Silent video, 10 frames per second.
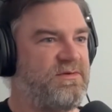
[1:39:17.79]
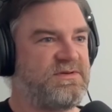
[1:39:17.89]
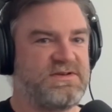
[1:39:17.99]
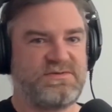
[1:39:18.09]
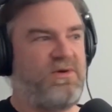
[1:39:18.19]
It was
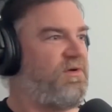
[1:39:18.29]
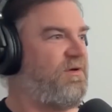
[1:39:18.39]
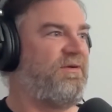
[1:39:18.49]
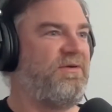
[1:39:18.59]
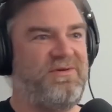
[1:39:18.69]
just,
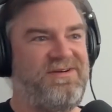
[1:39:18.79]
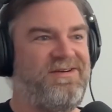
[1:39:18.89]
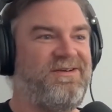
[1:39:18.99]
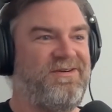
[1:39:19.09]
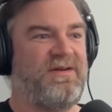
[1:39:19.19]

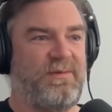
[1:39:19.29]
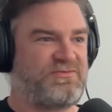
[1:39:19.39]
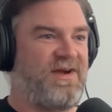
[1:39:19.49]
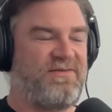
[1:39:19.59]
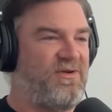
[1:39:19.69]
and I'm
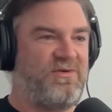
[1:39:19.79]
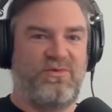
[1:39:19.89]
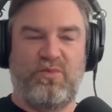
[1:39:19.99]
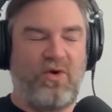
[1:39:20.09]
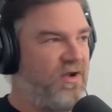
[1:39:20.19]
driving along
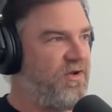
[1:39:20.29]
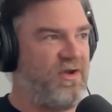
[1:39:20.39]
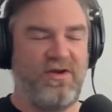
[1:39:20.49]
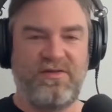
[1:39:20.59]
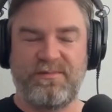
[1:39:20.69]
going, what on
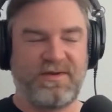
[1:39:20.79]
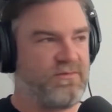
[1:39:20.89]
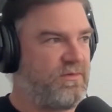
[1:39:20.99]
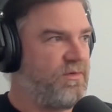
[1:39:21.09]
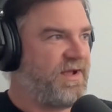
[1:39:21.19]
earth what
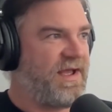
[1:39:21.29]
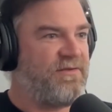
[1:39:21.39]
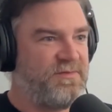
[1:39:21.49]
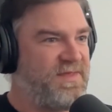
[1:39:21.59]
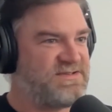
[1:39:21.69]
am I getting
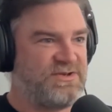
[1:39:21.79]
from this?